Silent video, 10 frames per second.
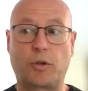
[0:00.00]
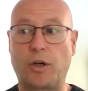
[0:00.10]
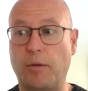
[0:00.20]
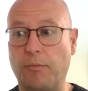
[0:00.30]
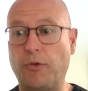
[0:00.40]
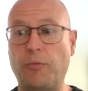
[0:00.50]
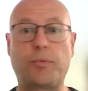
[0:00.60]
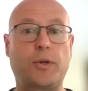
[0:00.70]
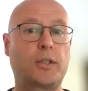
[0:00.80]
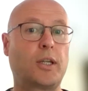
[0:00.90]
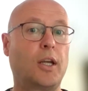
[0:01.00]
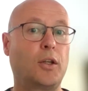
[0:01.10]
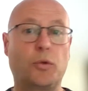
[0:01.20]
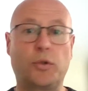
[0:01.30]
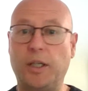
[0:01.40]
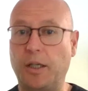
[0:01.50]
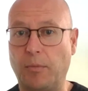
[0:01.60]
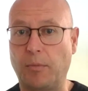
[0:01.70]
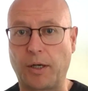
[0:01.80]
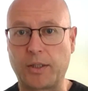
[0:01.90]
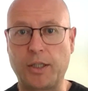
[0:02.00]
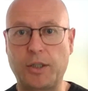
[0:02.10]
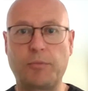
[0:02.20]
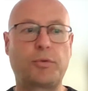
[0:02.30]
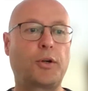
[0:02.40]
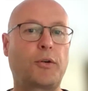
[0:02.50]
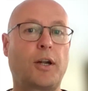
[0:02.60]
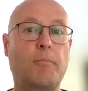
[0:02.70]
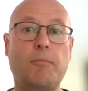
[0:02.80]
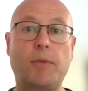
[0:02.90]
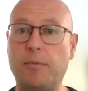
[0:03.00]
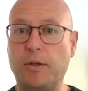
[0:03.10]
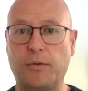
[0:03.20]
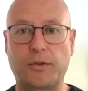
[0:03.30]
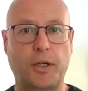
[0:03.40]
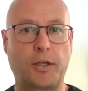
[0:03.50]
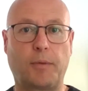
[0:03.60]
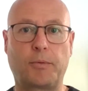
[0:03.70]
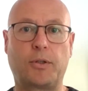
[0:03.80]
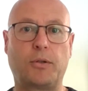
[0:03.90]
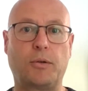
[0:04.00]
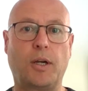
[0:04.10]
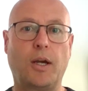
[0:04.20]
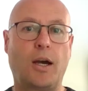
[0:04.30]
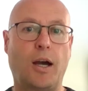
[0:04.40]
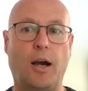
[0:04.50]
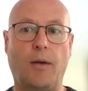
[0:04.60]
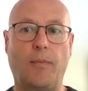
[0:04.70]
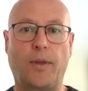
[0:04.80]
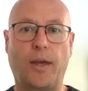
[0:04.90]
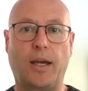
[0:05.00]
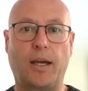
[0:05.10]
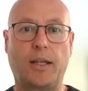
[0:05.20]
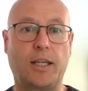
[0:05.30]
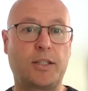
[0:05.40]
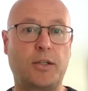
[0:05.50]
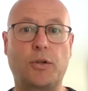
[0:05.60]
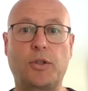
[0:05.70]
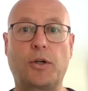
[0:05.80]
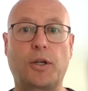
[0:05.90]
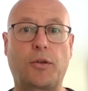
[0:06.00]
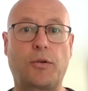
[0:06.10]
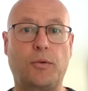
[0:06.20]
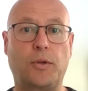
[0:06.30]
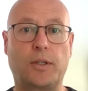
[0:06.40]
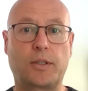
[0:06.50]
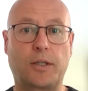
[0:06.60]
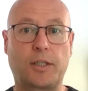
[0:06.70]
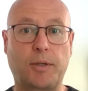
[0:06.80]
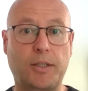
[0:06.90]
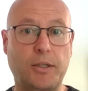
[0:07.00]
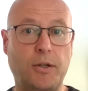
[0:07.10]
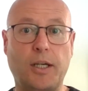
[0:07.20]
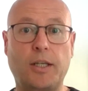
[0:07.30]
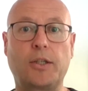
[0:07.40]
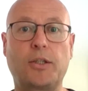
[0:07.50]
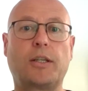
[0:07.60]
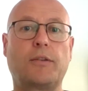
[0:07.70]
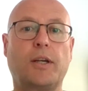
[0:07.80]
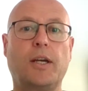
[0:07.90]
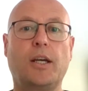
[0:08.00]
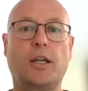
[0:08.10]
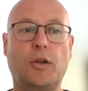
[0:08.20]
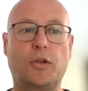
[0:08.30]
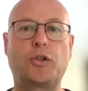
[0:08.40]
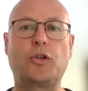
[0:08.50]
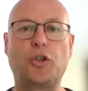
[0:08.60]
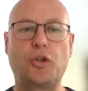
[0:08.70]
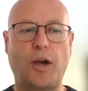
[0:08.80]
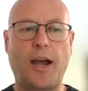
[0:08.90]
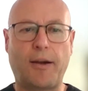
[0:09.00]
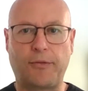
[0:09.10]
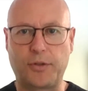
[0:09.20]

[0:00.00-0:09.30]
carbon footprint, your decarbonisation program, maybe you've signed up to a net zero target through the Science Based Target Initiative. As soon as you have